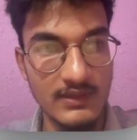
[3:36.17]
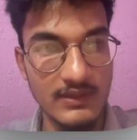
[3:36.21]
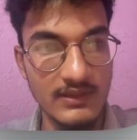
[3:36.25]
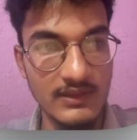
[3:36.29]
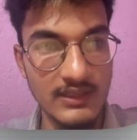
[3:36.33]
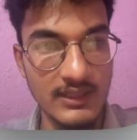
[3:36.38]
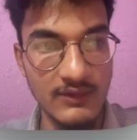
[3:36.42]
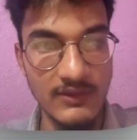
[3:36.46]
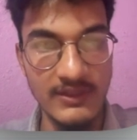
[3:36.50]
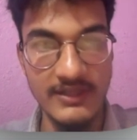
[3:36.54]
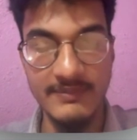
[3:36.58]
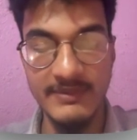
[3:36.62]

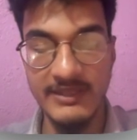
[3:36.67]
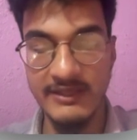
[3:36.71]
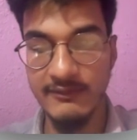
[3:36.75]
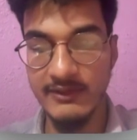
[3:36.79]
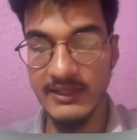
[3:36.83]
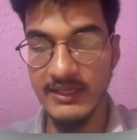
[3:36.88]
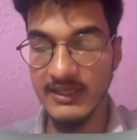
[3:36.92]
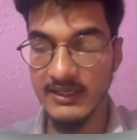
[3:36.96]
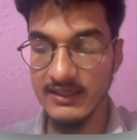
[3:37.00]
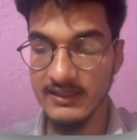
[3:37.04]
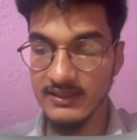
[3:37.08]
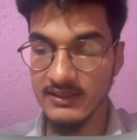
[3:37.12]
Now let me
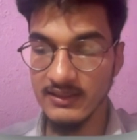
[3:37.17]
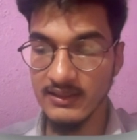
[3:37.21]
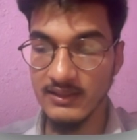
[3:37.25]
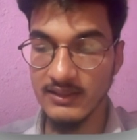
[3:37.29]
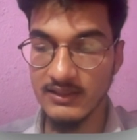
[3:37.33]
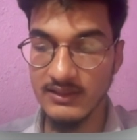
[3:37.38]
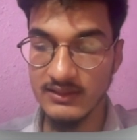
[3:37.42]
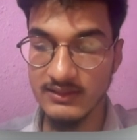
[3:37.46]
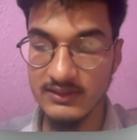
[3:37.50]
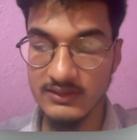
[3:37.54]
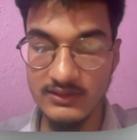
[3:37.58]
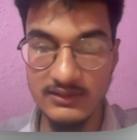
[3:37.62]
create
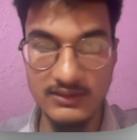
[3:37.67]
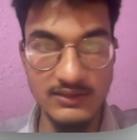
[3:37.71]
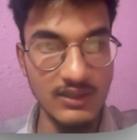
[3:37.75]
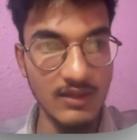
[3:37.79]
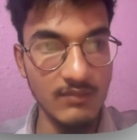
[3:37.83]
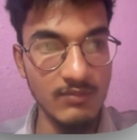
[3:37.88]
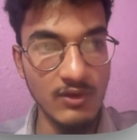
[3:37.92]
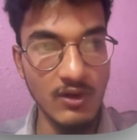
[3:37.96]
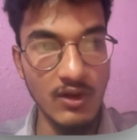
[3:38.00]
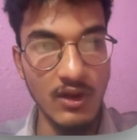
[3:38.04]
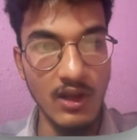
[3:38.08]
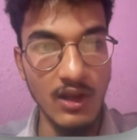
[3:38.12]

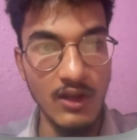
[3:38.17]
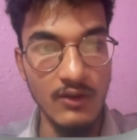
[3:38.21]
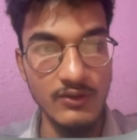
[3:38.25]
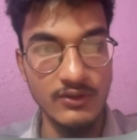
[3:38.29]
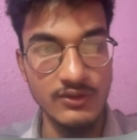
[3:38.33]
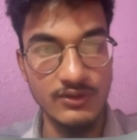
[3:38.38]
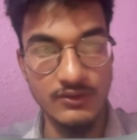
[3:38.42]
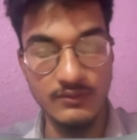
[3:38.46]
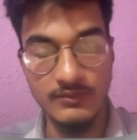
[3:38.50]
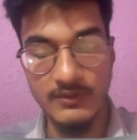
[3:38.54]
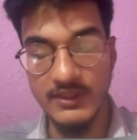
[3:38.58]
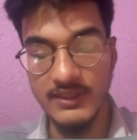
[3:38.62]
sub
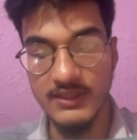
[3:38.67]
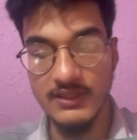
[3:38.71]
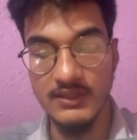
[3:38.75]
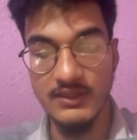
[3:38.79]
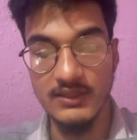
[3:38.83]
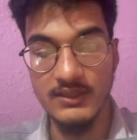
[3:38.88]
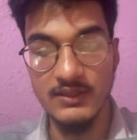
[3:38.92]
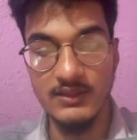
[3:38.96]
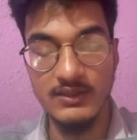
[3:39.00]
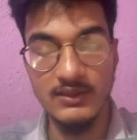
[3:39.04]
callouts over here.